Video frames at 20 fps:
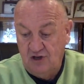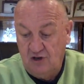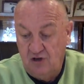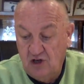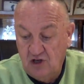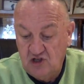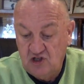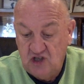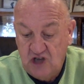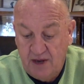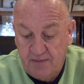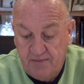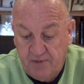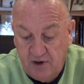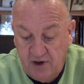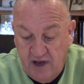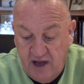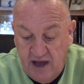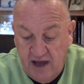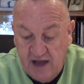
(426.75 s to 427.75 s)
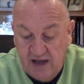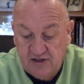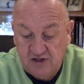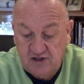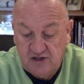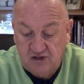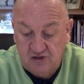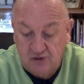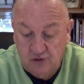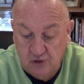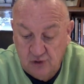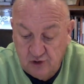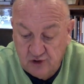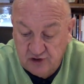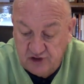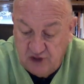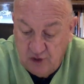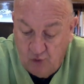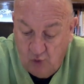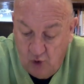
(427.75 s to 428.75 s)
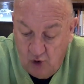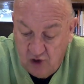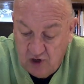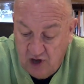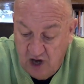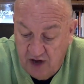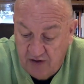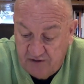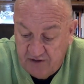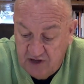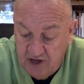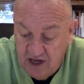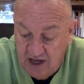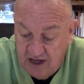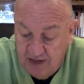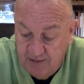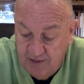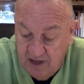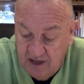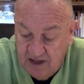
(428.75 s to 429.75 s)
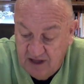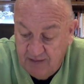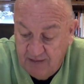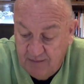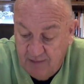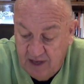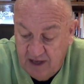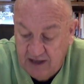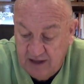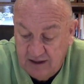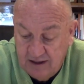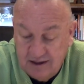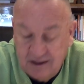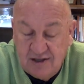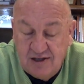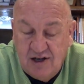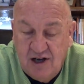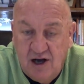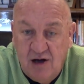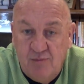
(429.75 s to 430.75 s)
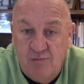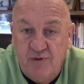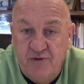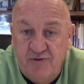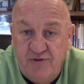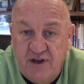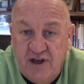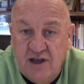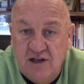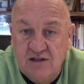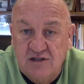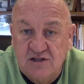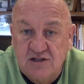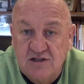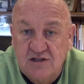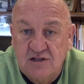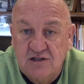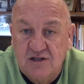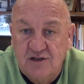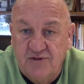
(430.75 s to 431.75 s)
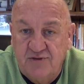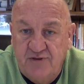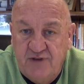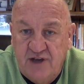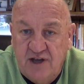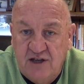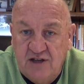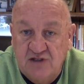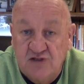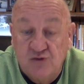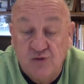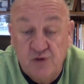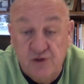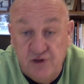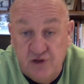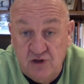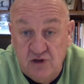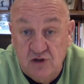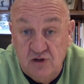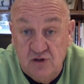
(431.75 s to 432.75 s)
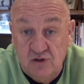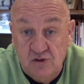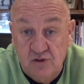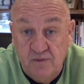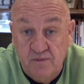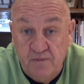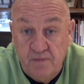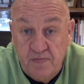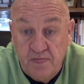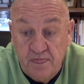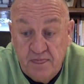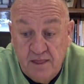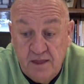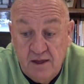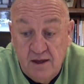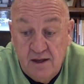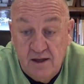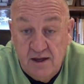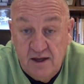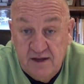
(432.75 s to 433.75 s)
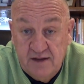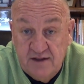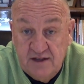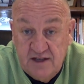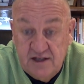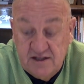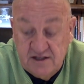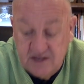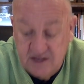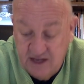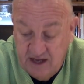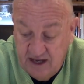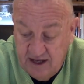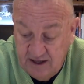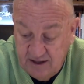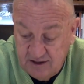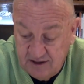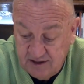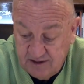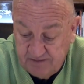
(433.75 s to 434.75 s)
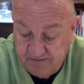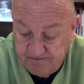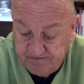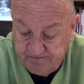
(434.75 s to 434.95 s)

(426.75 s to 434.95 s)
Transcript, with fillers: the Good Shepherd has tools to ward off the enemy that might come face to face with you in these days.